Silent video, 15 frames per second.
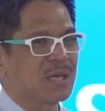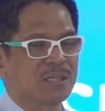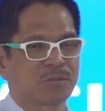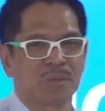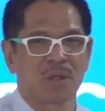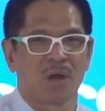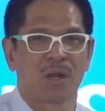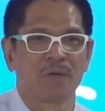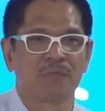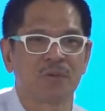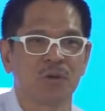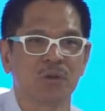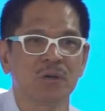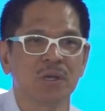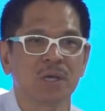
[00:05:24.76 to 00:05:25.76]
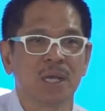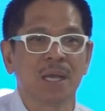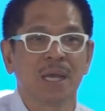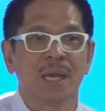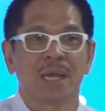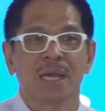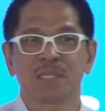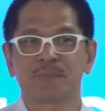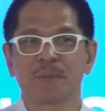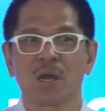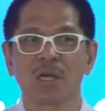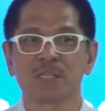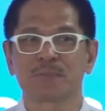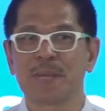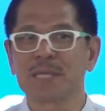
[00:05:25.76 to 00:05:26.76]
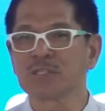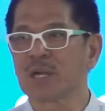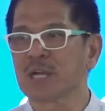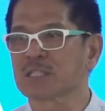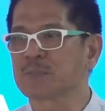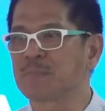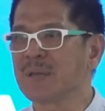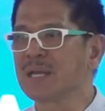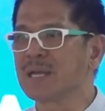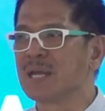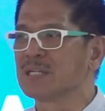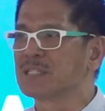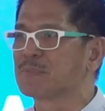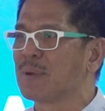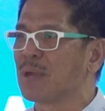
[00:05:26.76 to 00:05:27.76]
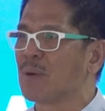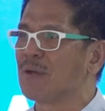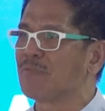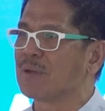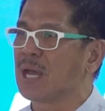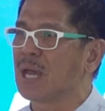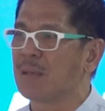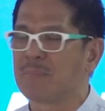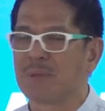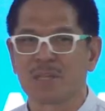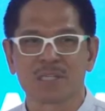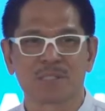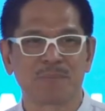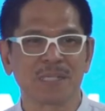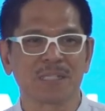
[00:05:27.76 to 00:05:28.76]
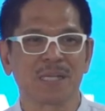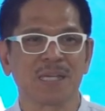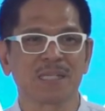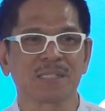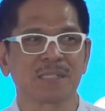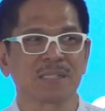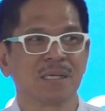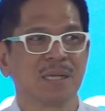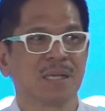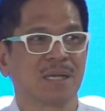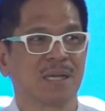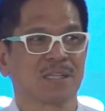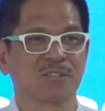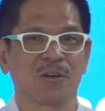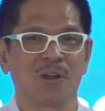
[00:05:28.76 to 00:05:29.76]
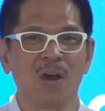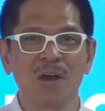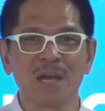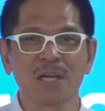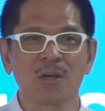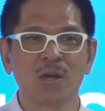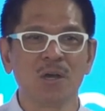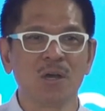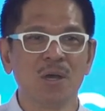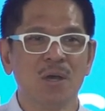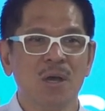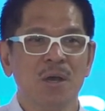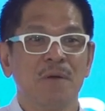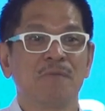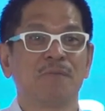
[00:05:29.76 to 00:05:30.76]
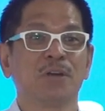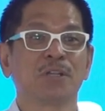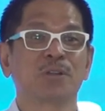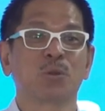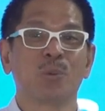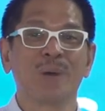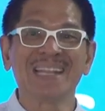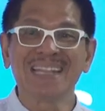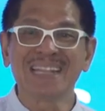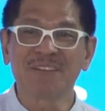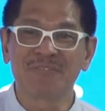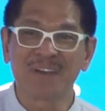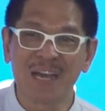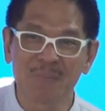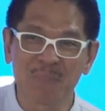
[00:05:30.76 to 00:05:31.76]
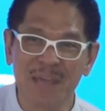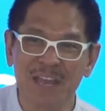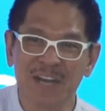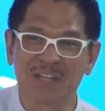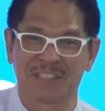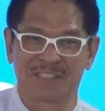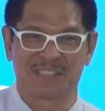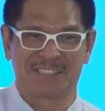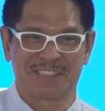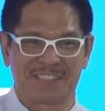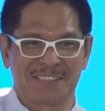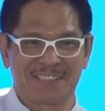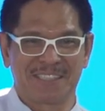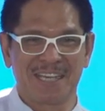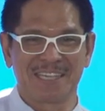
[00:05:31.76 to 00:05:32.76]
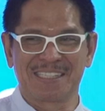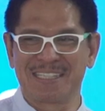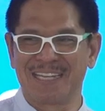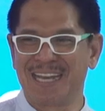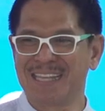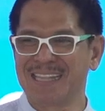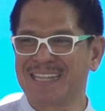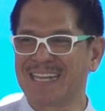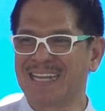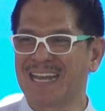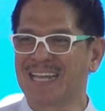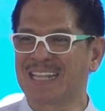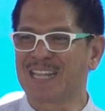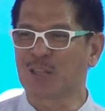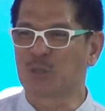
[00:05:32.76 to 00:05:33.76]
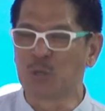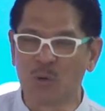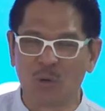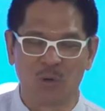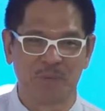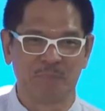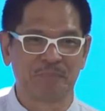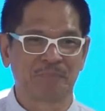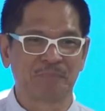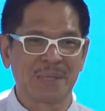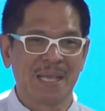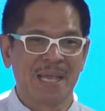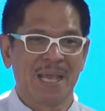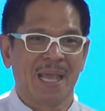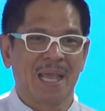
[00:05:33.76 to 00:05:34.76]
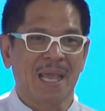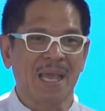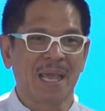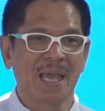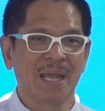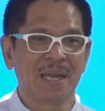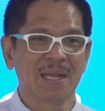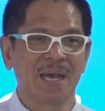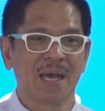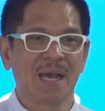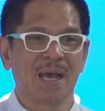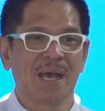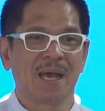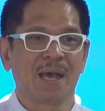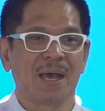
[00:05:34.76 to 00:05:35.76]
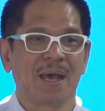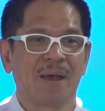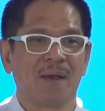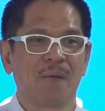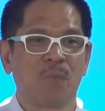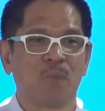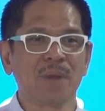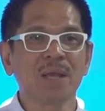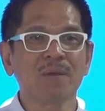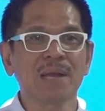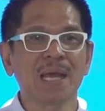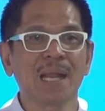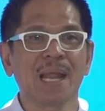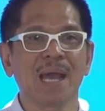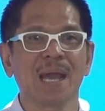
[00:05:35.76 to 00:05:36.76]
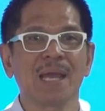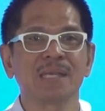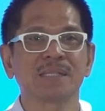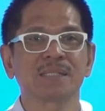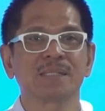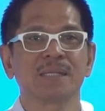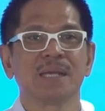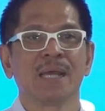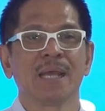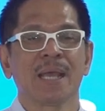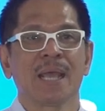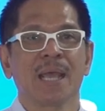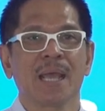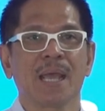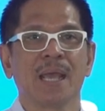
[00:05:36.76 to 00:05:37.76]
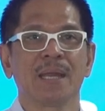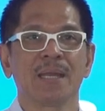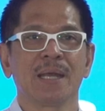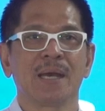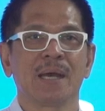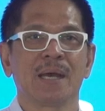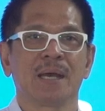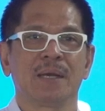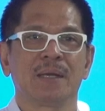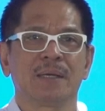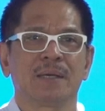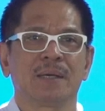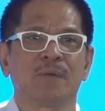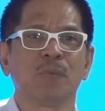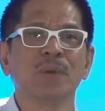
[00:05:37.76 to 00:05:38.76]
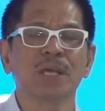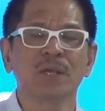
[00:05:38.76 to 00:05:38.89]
this with all of you? It's because based on our experience, my wife and I have been in this business not so long ago for 25 years, since 1992. And we realized and we